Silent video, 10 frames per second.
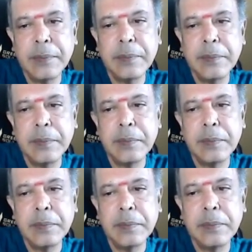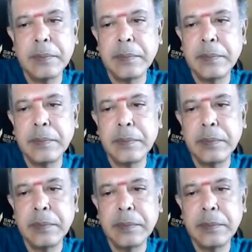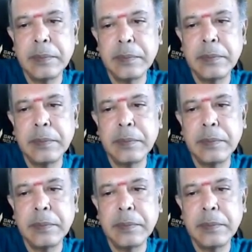Nothing is said.